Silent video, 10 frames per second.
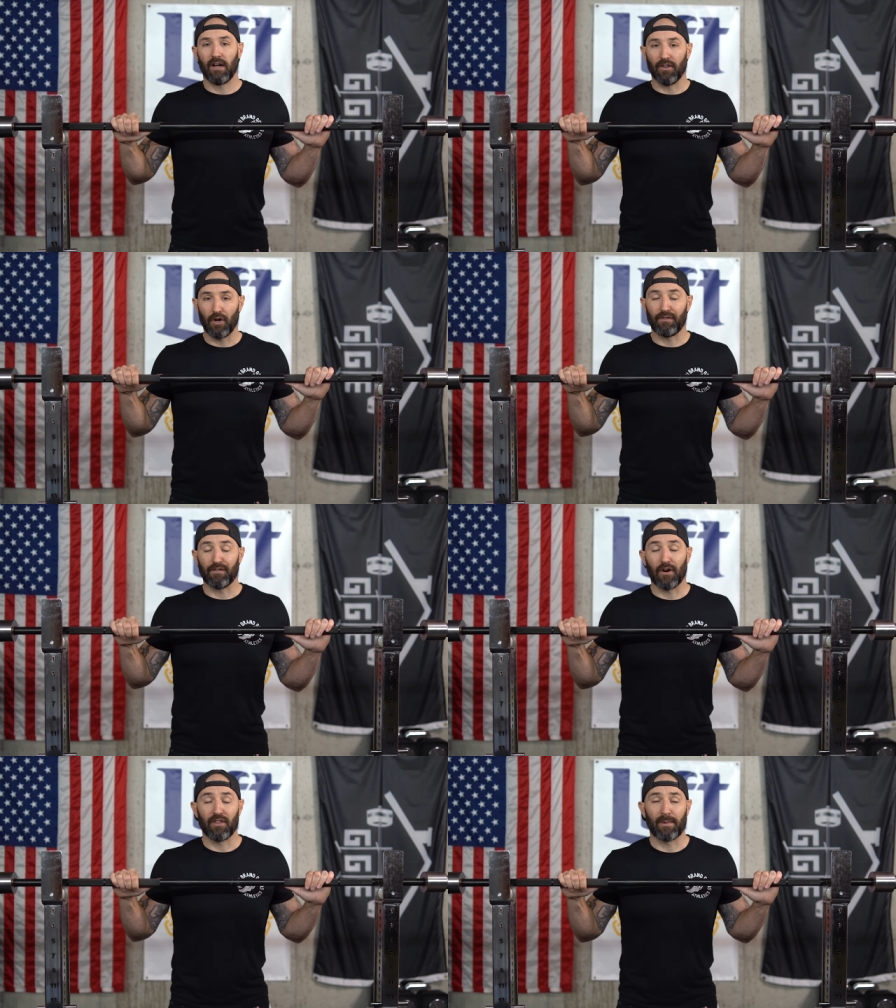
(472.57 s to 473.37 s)
Although if you
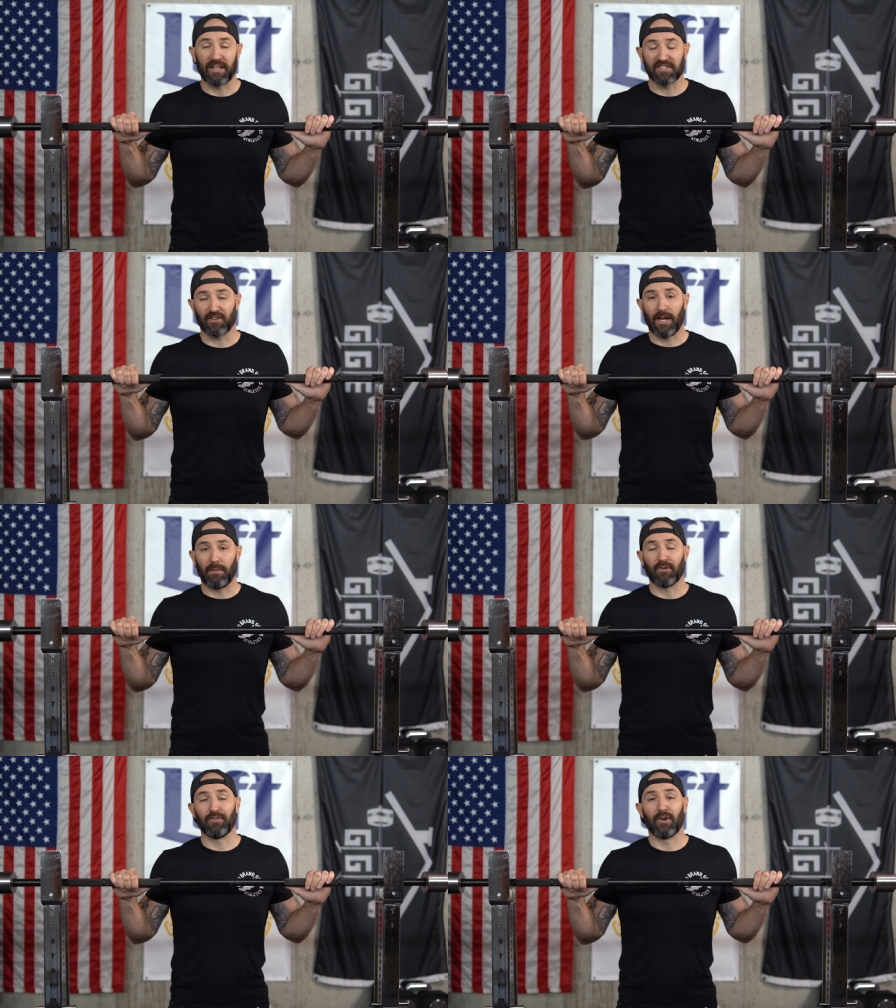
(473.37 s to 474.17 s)
follow them on
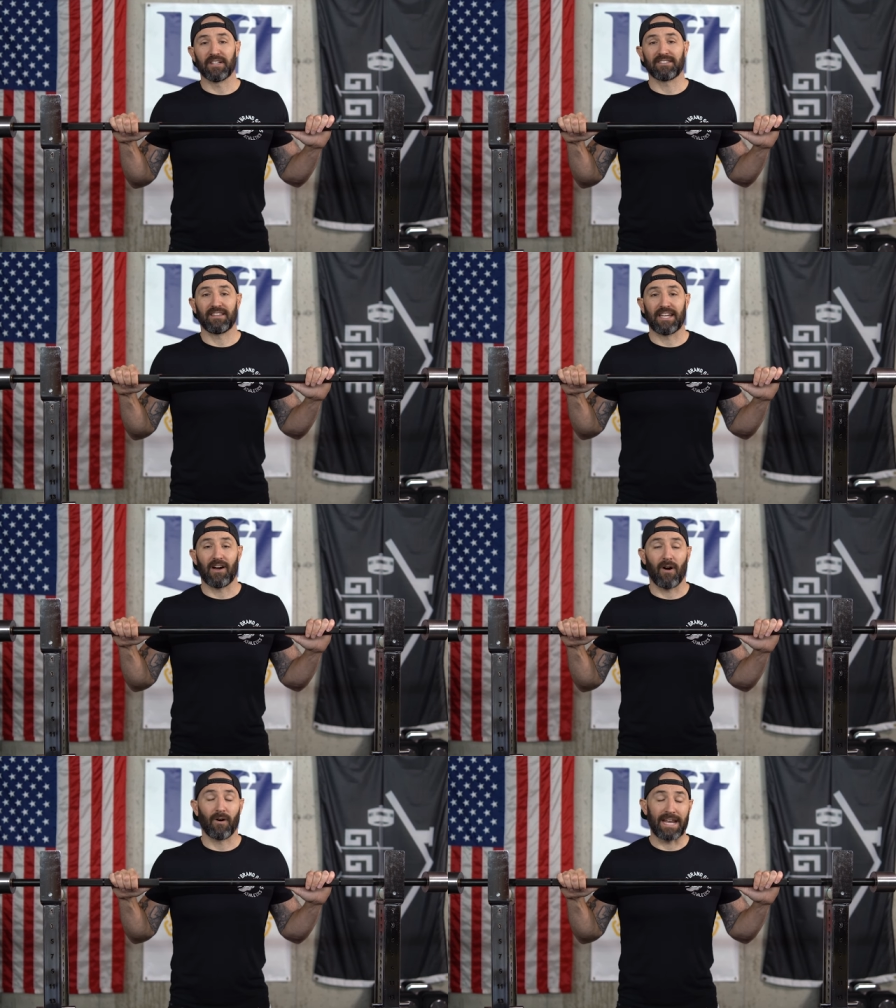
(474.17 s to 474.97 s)
Instagram, you'll notice that they
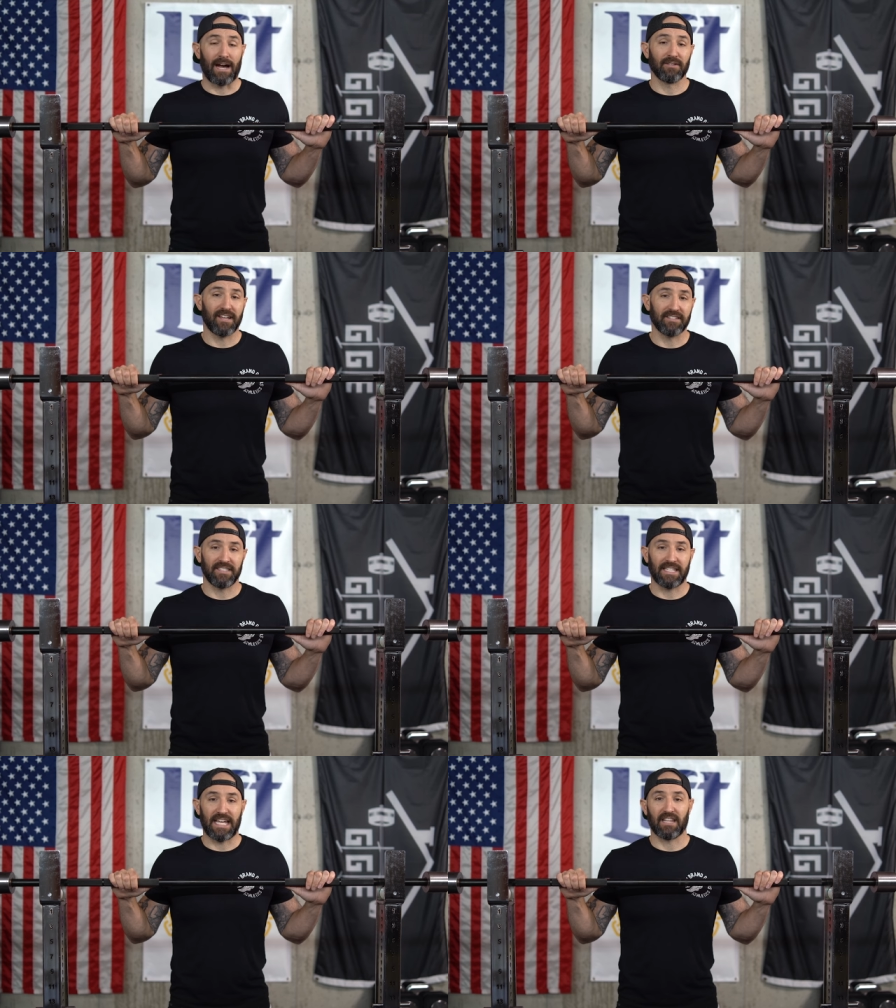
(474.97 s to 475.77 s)
are now testing